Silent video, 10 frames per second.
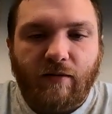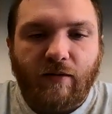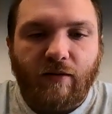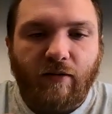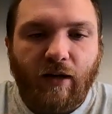
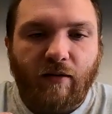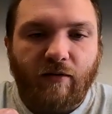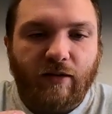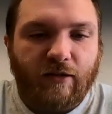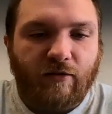Man, look
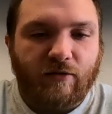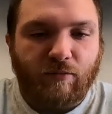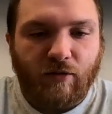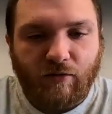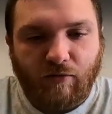how it looks
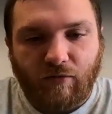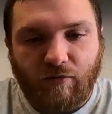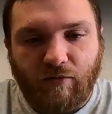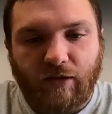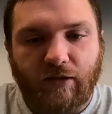pretty cool in the
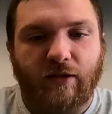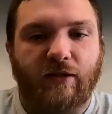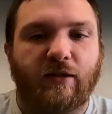rig.